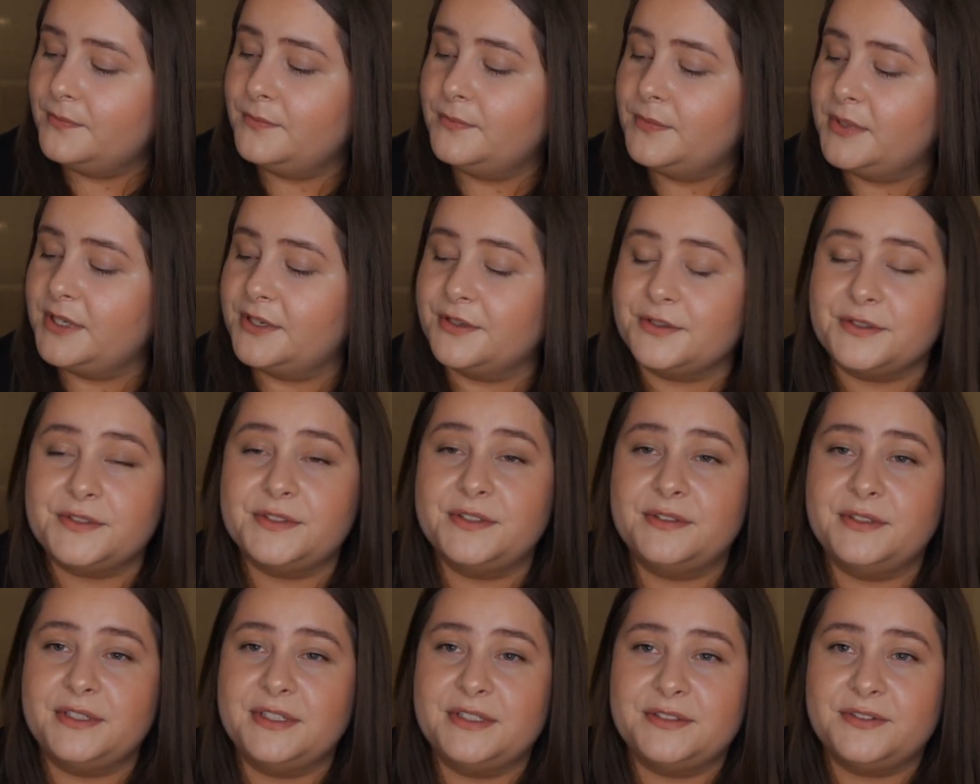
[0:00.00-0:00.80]

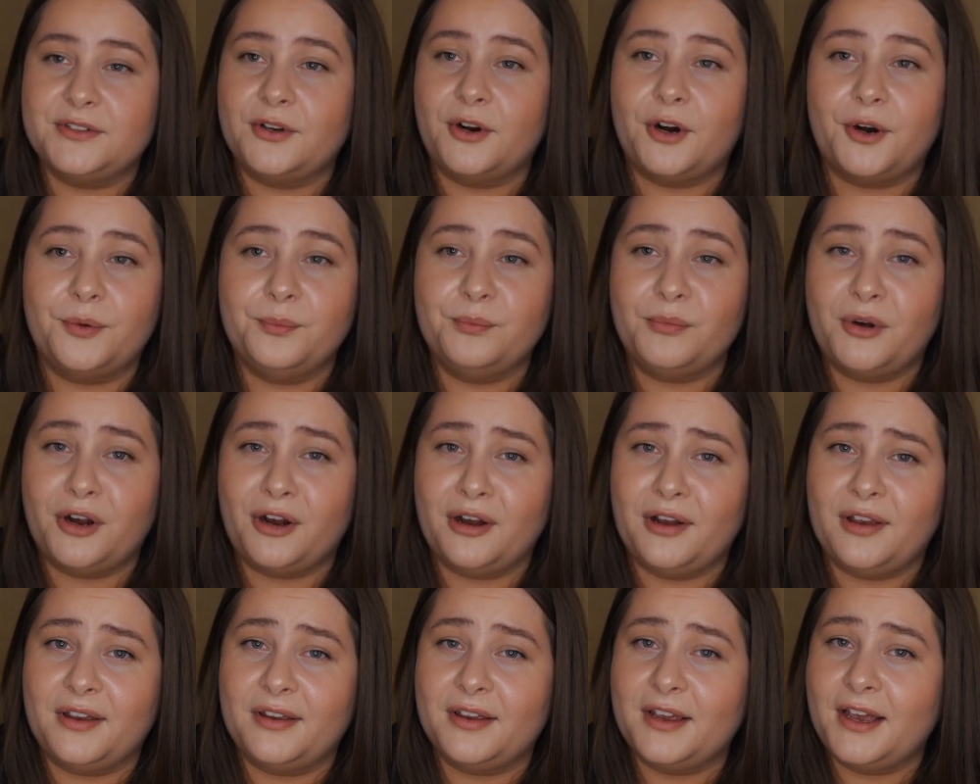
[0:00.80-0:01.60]
Because these are
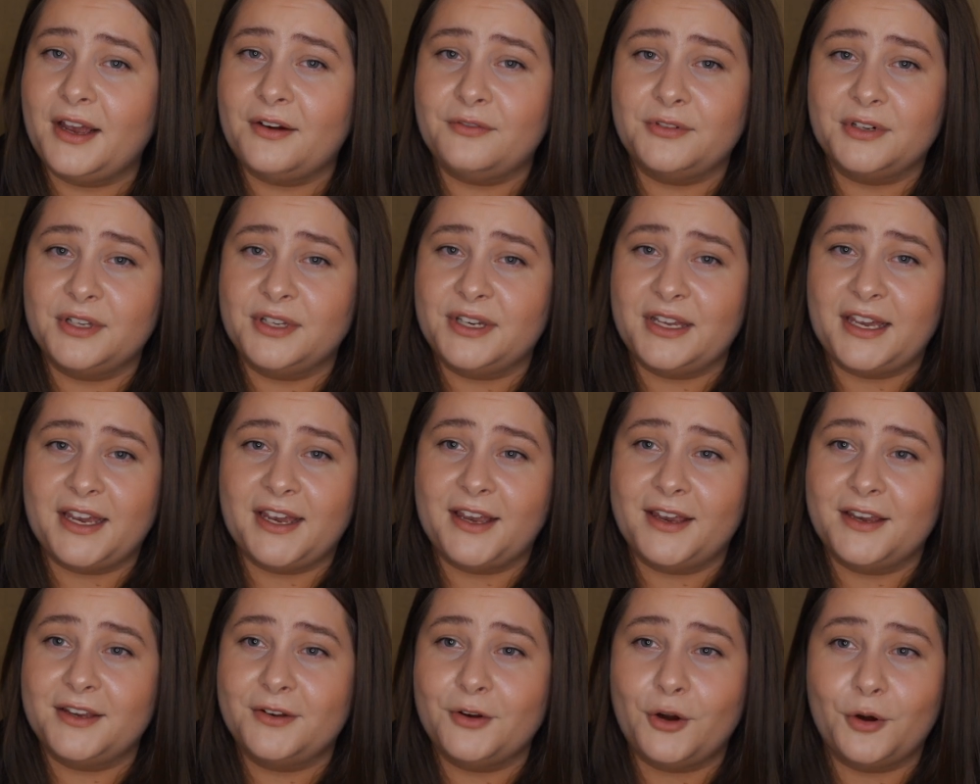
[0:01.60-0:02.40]
my
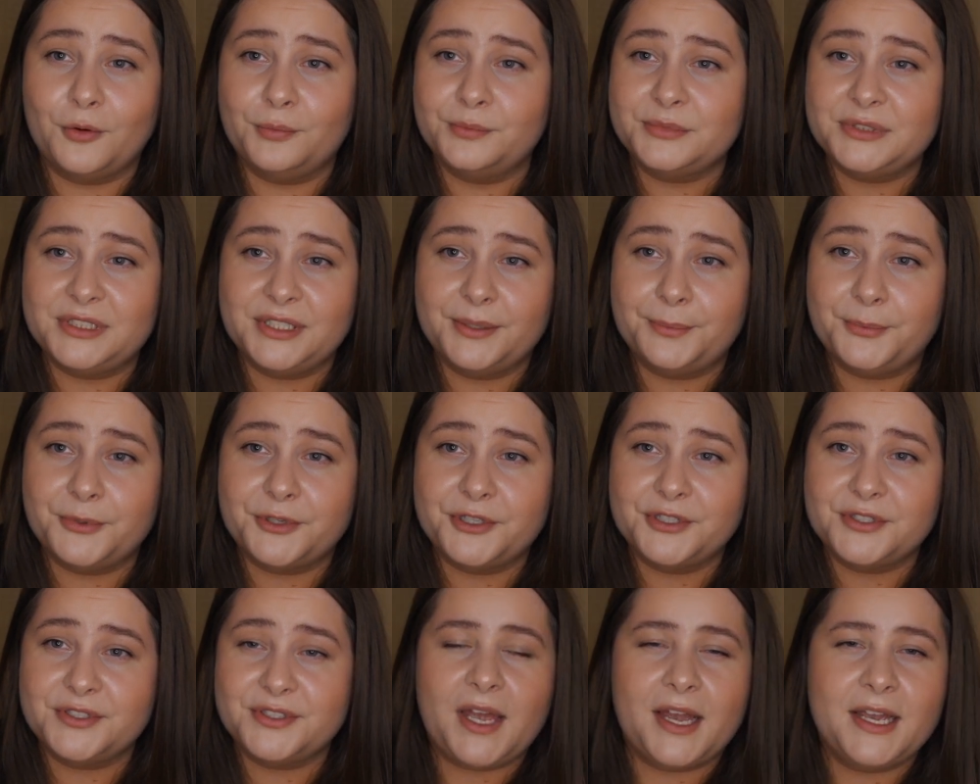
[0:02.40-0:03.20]
everyday home slippers.